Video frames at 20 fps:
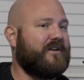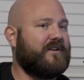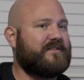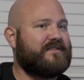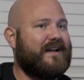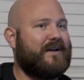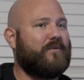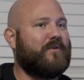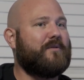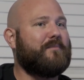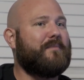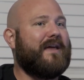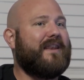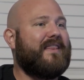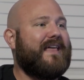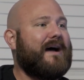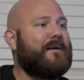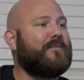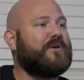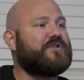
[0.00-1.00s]
because I would have been
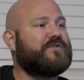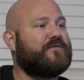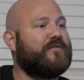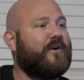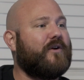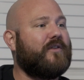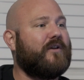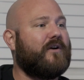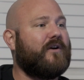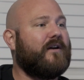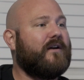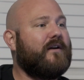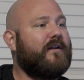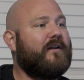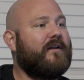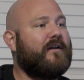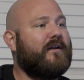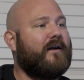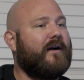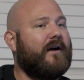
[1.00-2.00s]
that much further
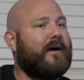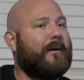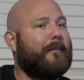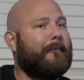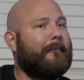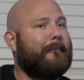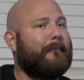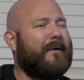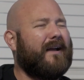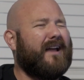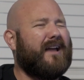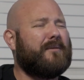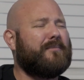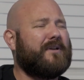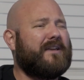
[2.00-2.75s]
ahead.